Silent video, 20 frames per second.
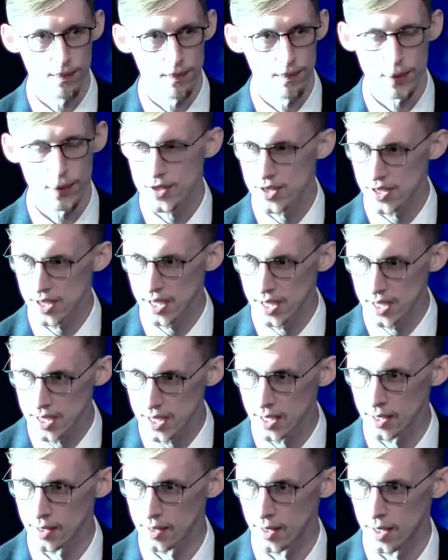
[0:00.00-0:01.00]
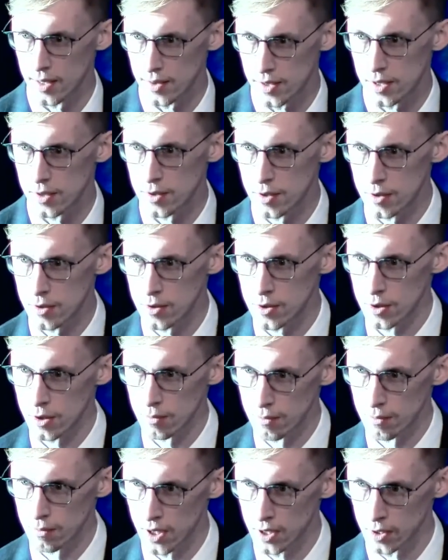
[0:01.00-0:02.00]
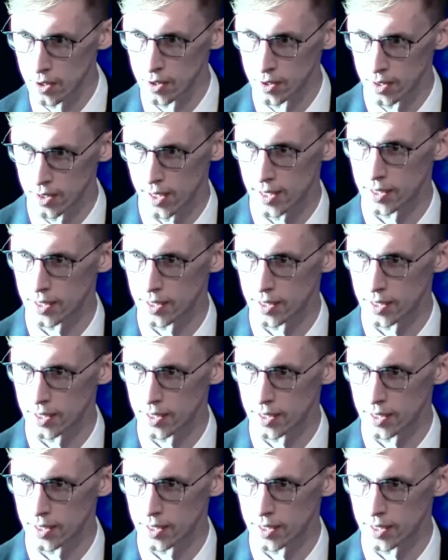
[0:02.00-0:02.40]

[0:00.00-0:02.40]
preceding institutional model